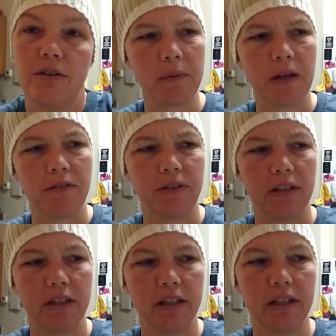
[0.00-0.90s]
When I'm not
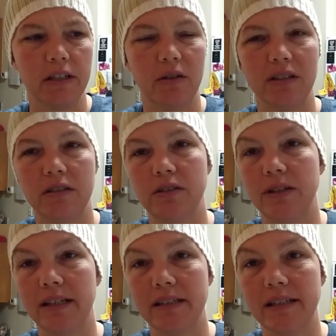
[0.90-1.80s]
feeling good or it's too
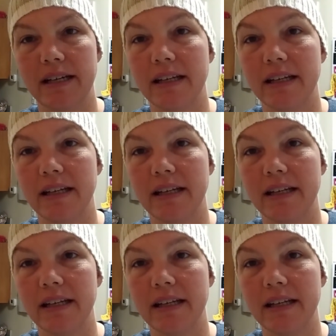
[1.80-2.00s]
late in the day,